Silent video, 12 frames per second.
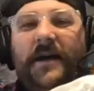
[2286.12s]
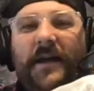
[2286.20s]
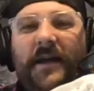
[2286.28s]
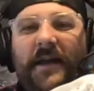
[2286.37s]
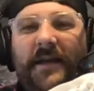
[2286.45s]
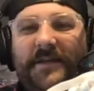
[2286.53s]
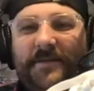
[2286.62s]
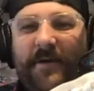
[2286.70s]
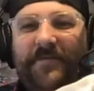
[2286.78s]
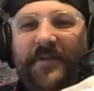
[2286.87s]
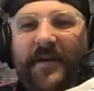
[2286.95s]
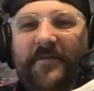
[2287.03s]
it's my
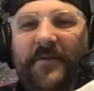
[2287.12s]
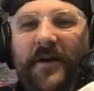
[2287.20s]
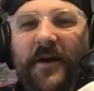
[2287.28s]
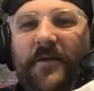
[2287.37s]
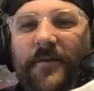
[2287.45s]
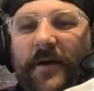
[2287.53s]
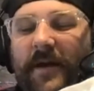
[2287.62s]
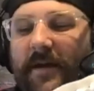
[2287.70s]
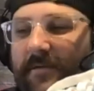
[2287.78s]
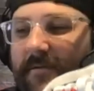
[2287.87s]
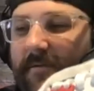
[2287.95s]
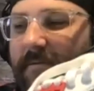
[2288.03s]
favorite colorway
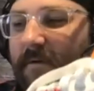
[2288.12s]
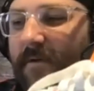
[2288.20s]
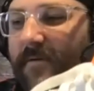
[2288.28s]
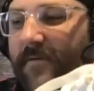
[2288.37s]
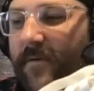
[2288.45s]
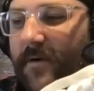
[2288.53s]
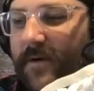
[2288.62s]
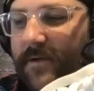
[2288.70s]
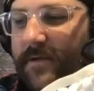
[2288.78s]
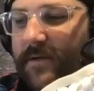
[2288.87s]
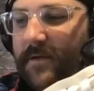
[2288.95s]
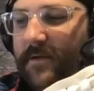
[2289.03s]
for the 4's.